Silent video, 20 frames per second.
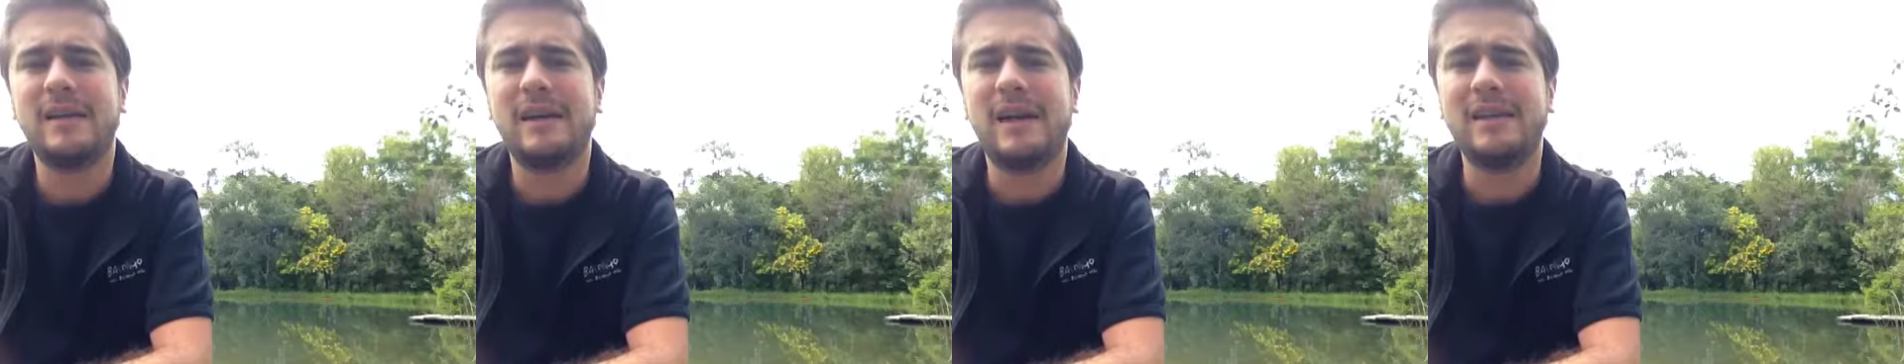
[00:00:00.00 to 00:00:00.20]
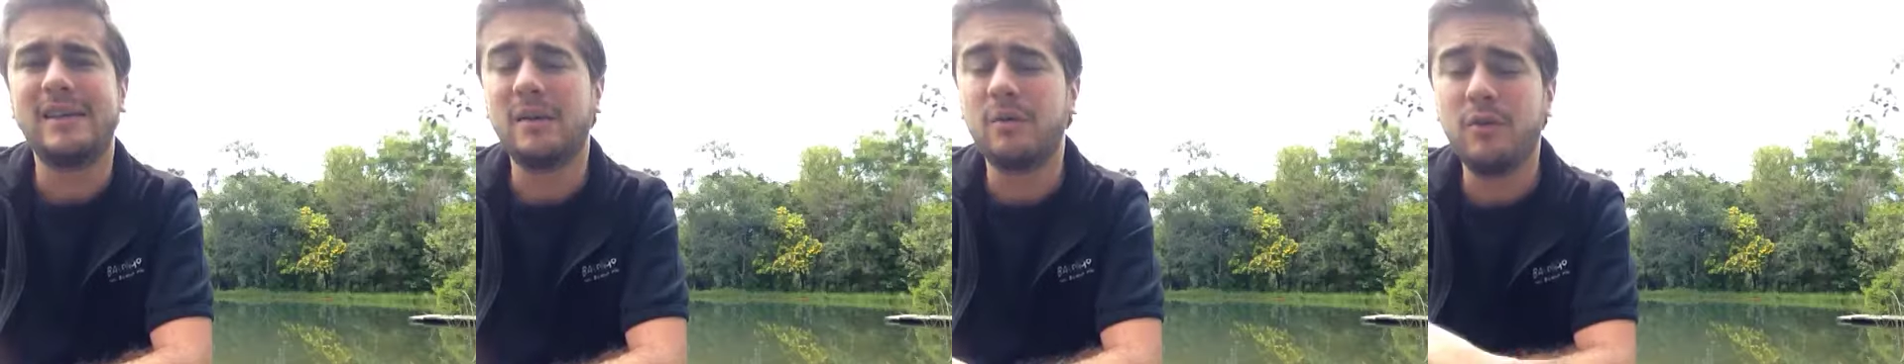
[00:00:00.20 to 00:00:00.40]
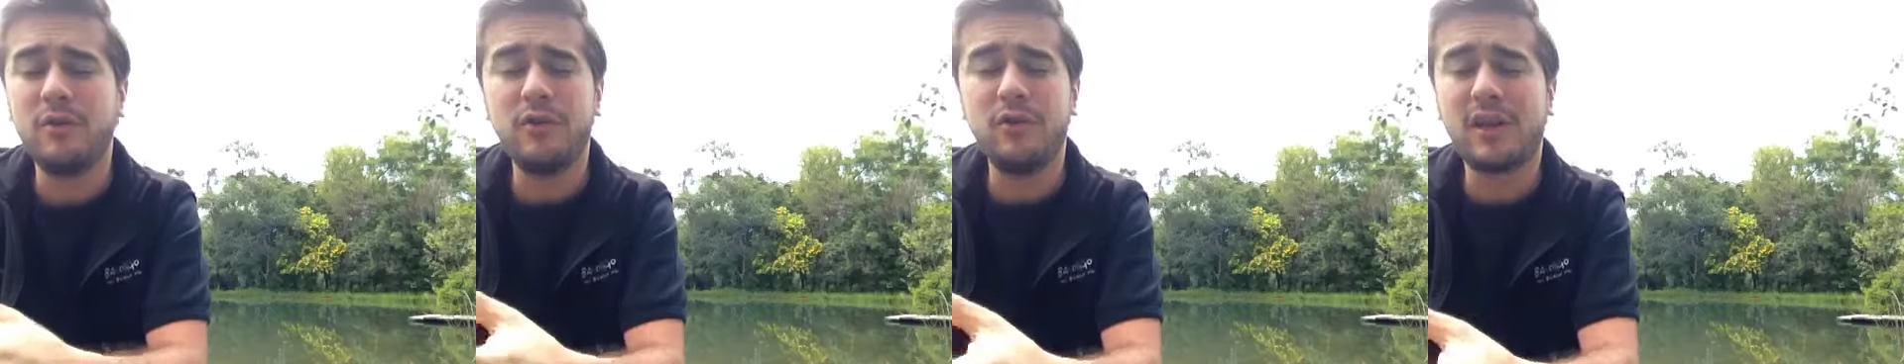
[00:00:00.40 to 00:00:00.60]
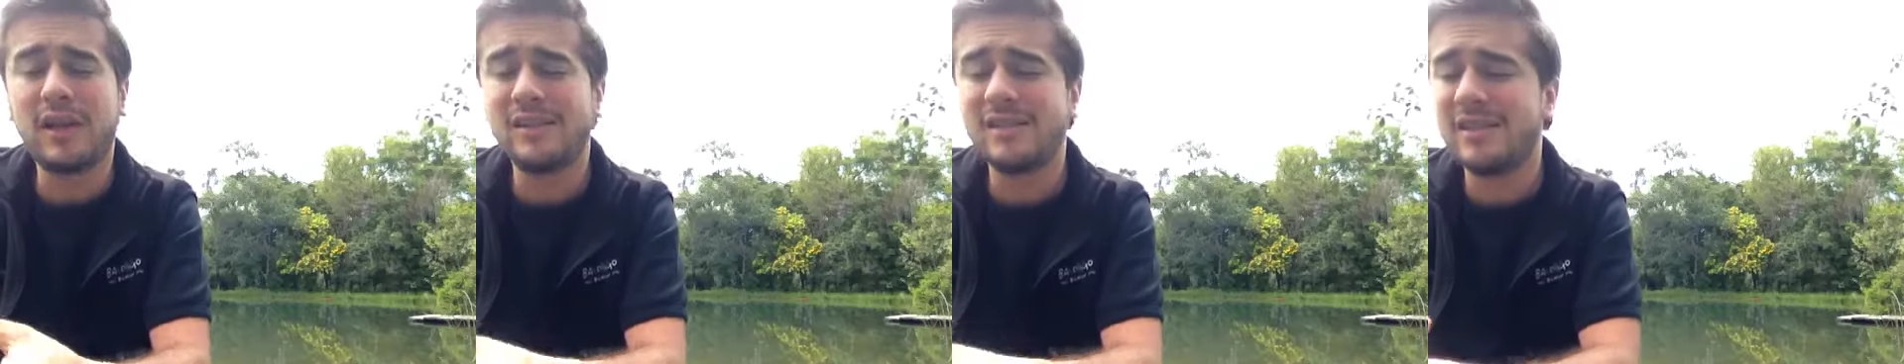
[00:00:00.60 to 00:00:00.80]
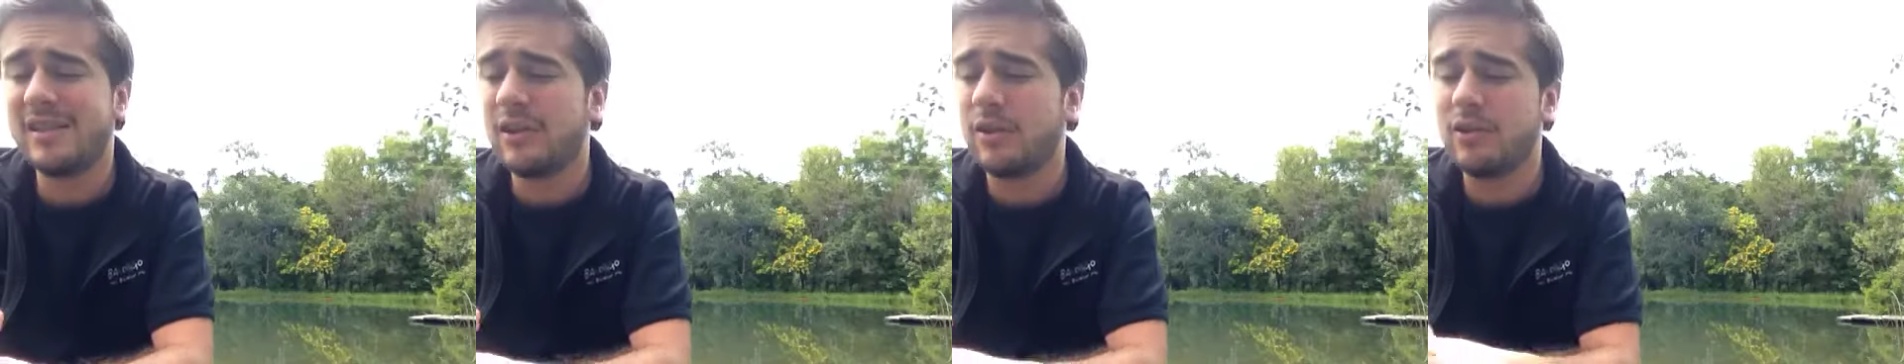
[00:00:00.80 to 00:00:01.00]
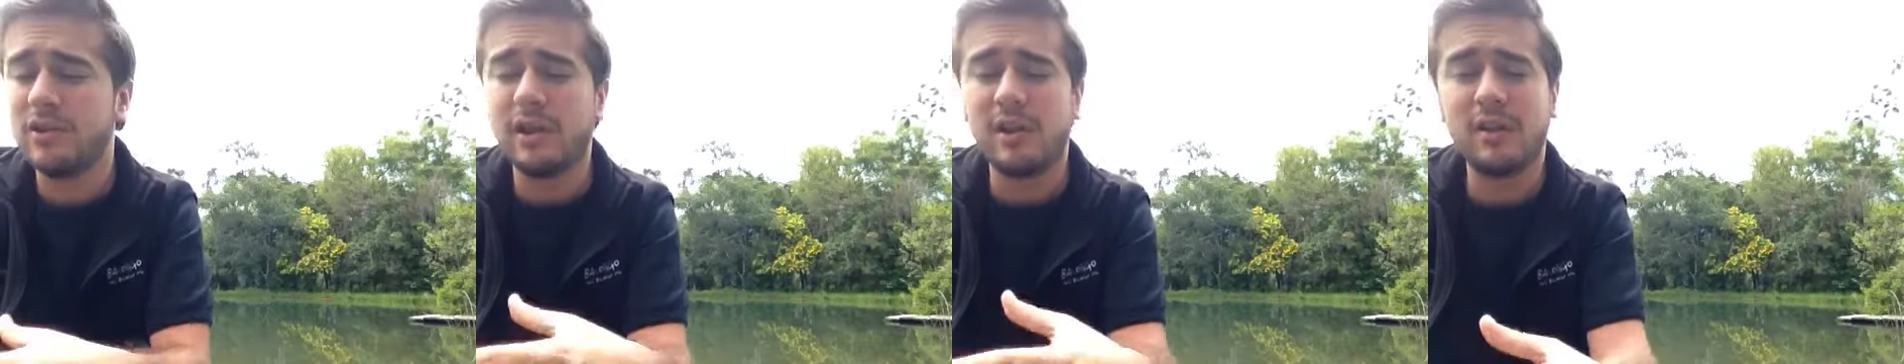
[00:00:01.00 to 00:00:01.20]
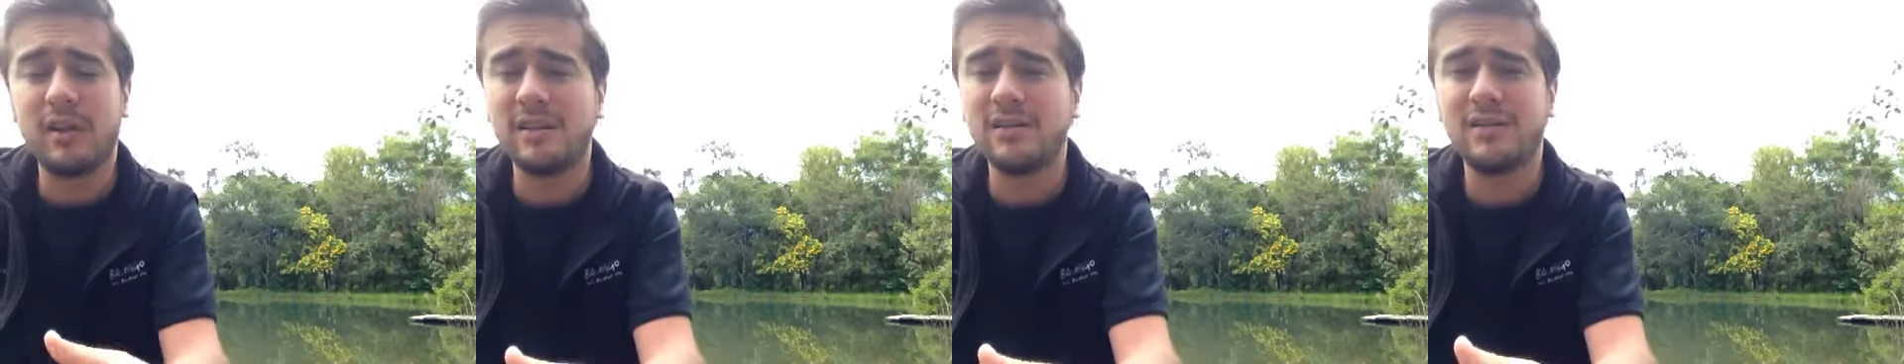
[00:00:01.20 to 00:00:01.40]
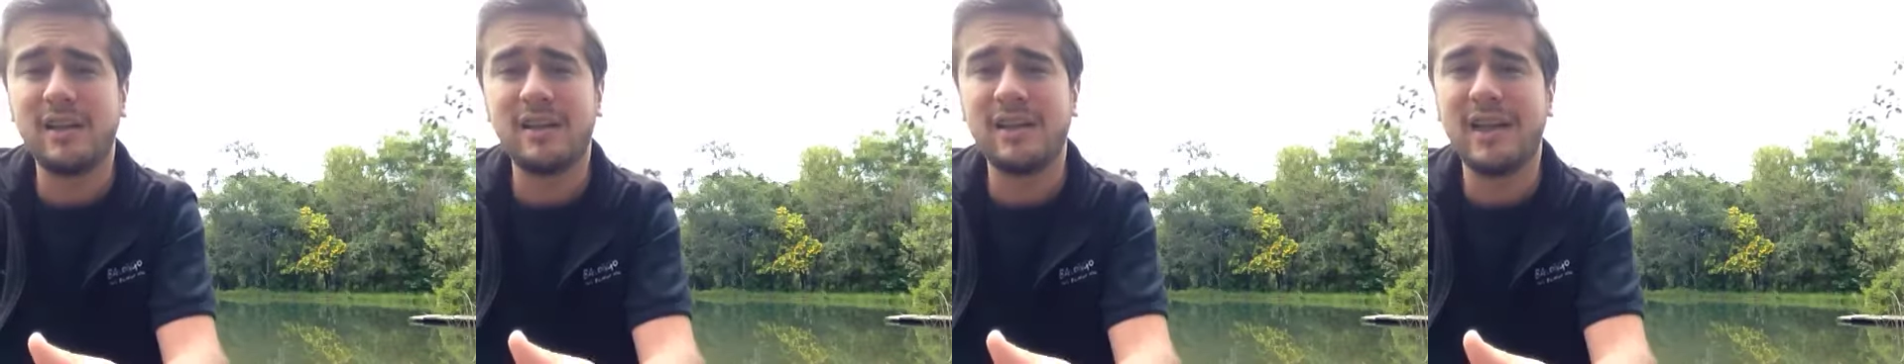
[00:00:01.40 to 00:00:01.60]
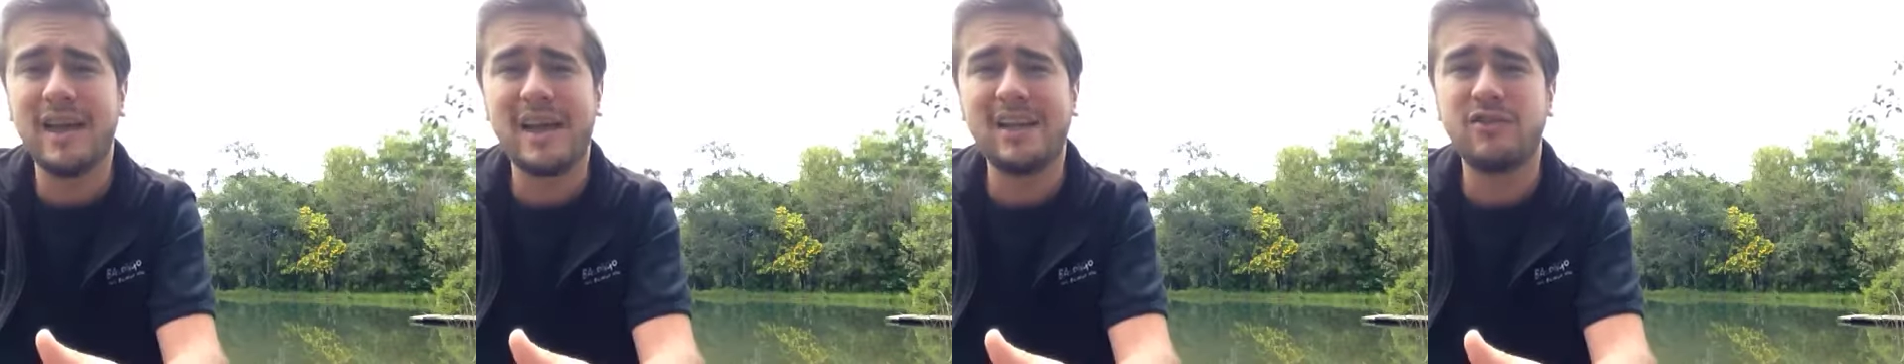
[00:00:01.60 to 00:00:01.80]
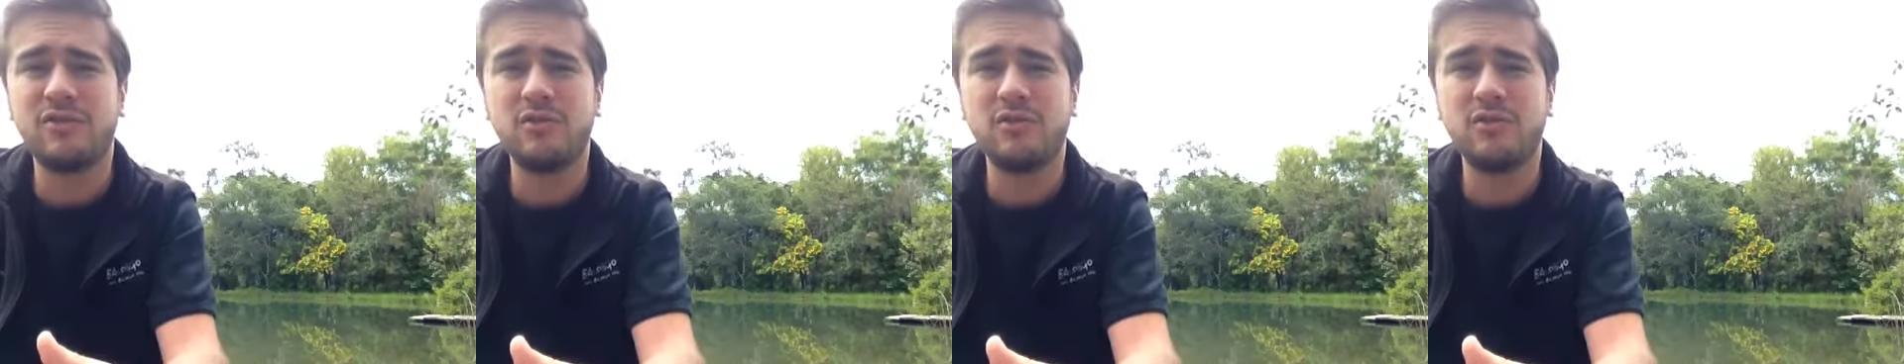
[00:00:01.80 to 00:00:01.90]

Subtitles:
And in the movie you can see all the things that they had